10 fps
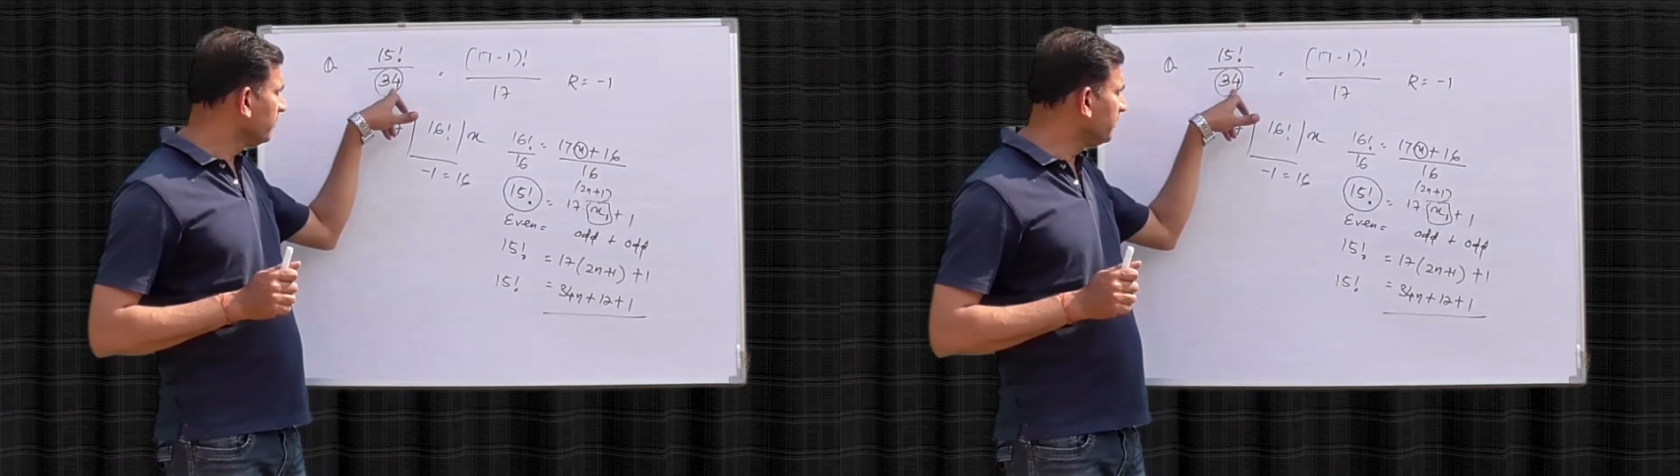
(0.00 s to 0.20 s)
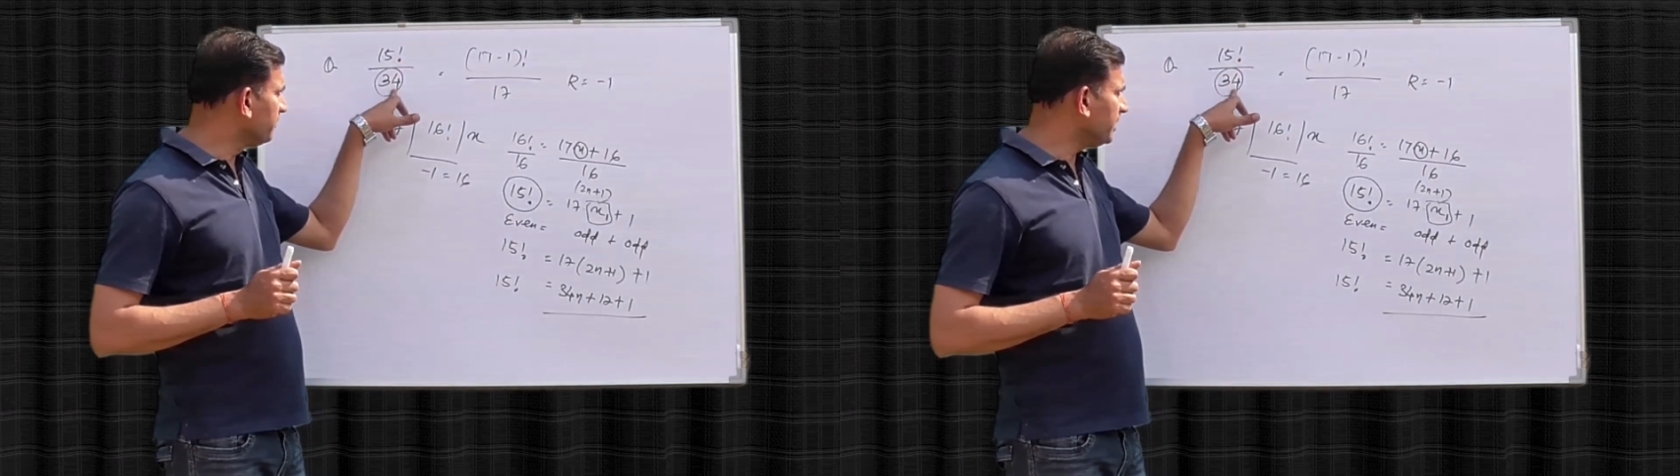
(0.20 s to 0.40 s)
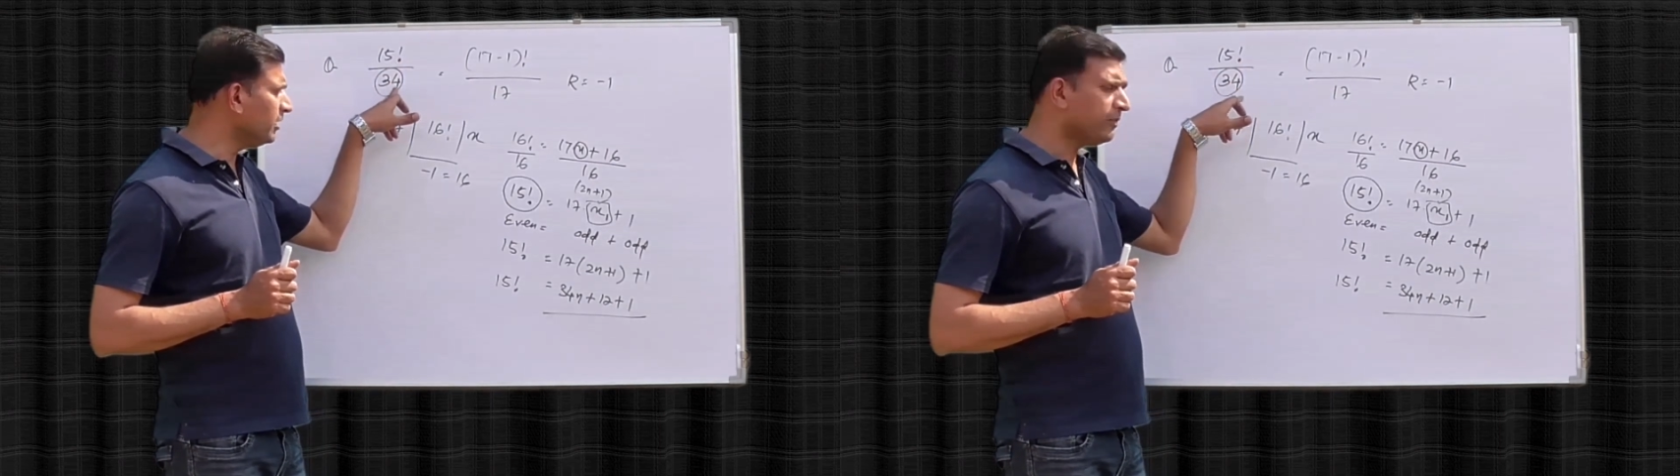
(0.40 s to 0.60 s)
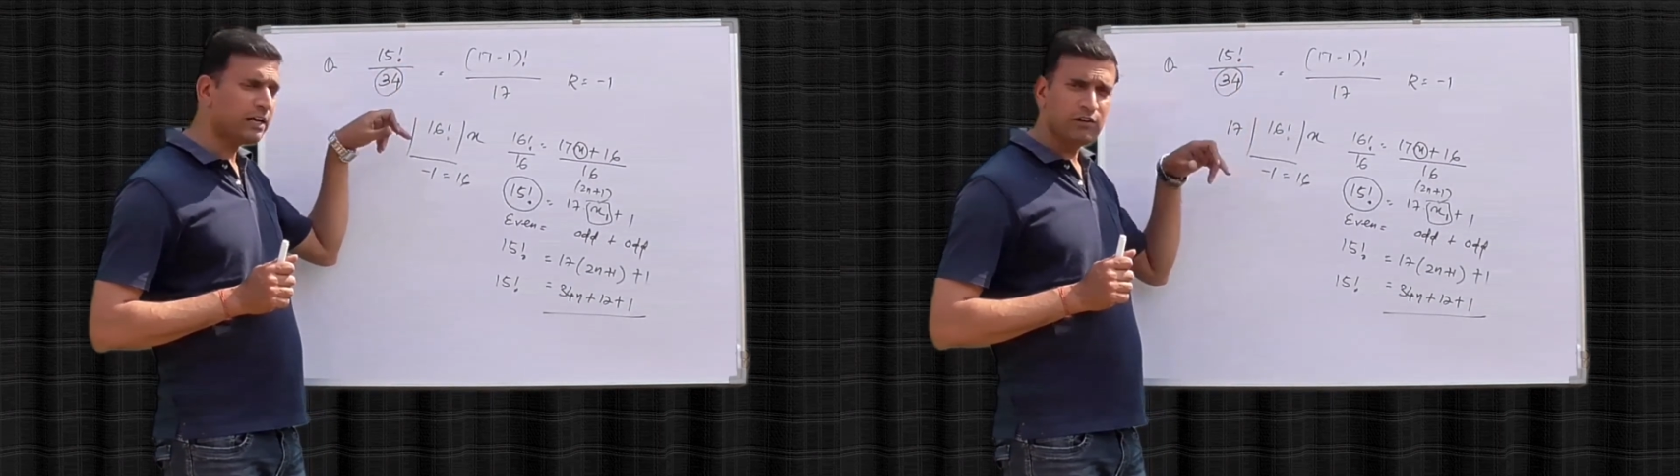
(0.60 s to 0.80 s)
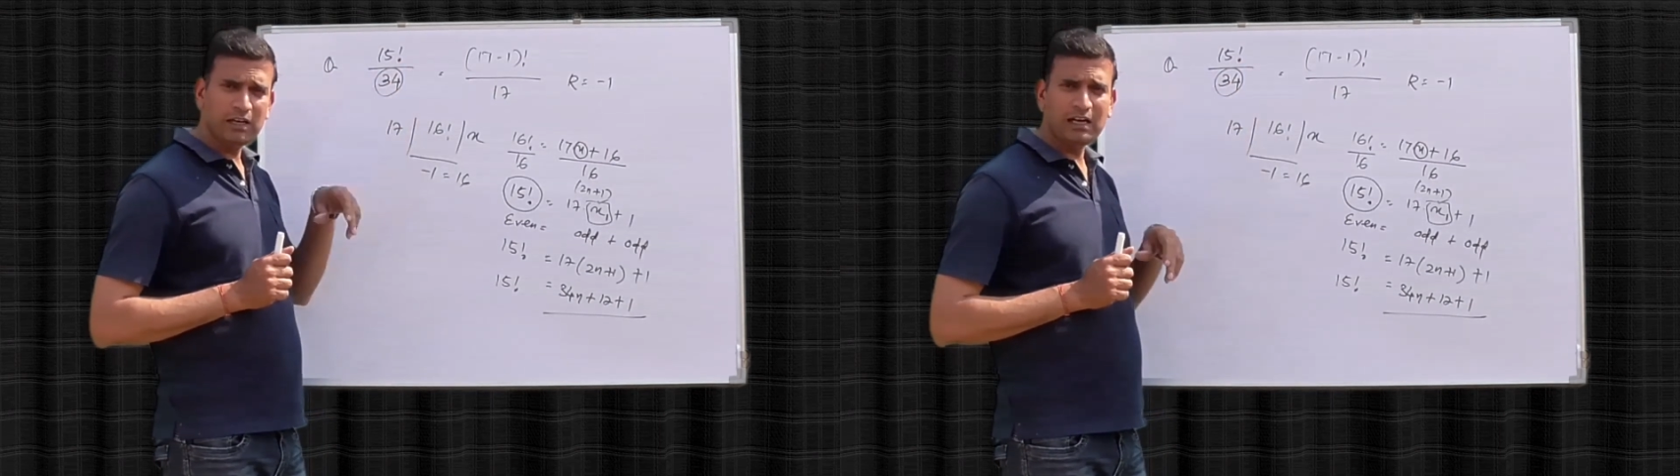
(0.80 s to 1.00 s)
15
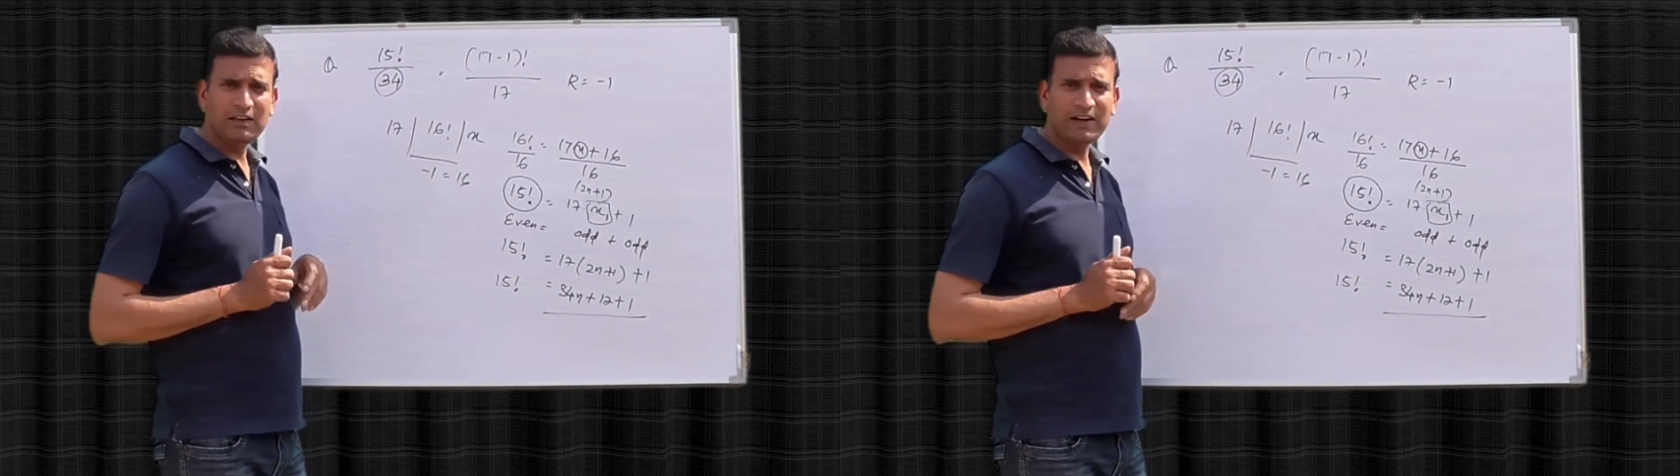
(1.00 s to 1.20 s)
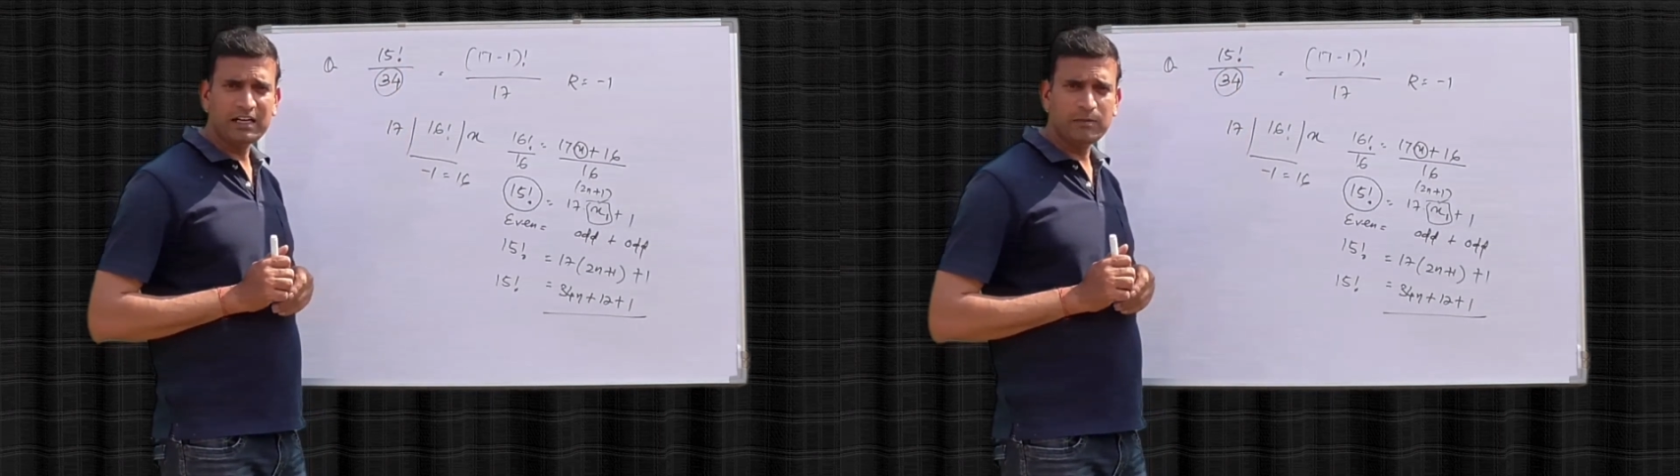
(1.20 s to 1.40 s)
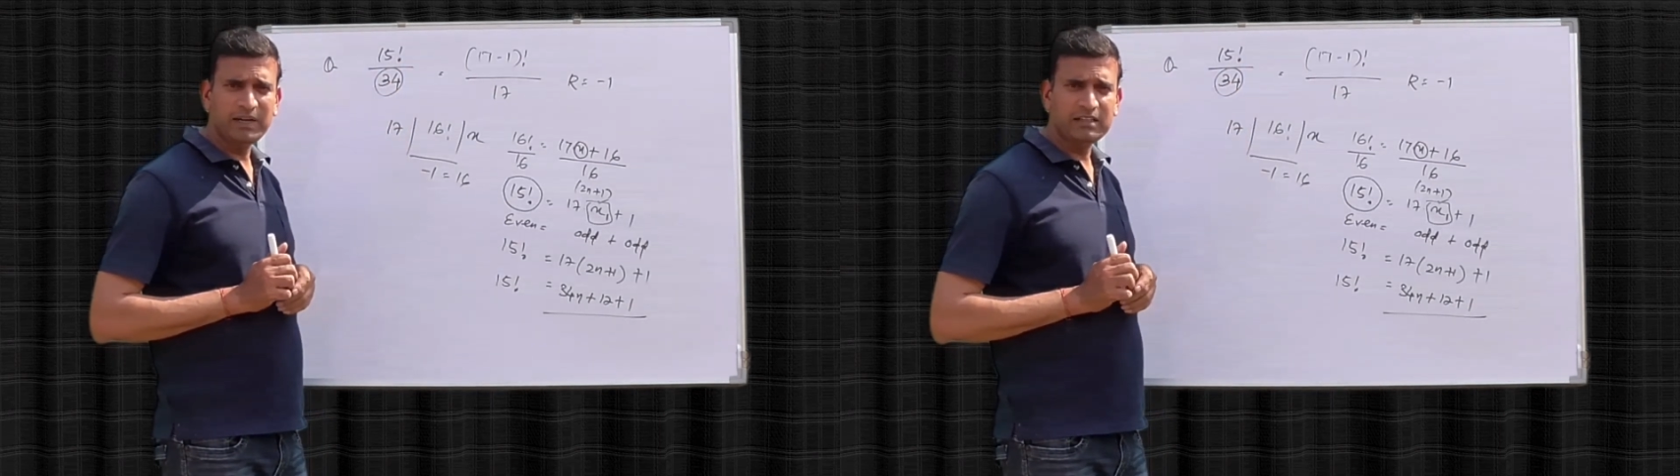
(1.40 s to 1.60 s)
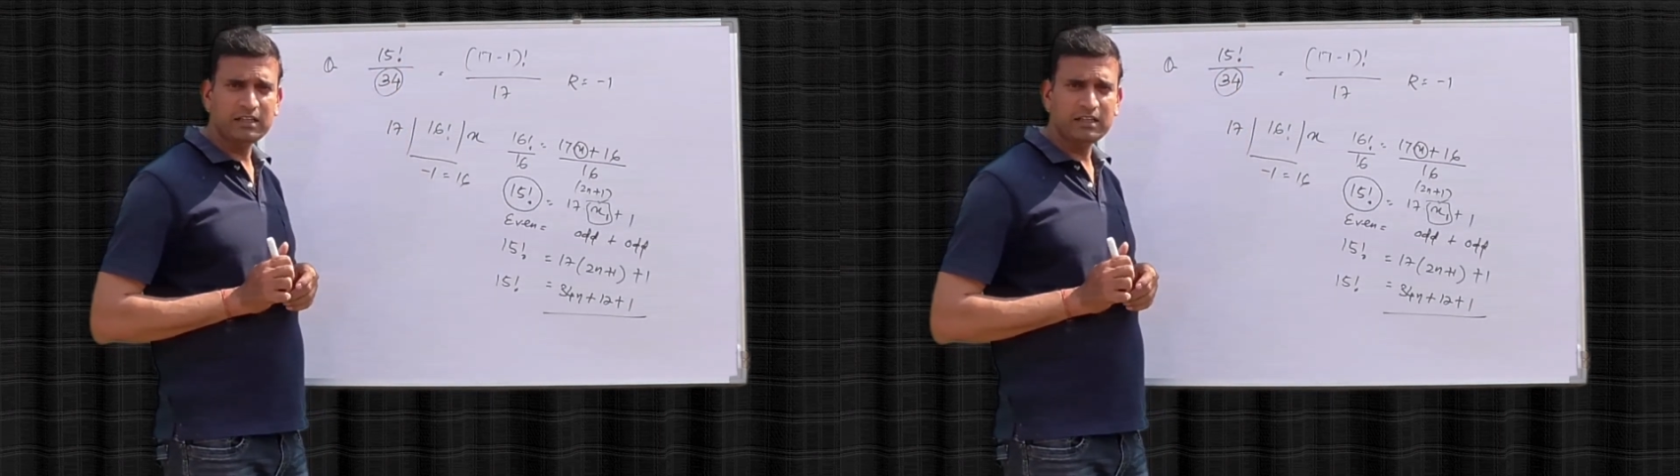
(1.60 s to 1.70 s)
factorial divided by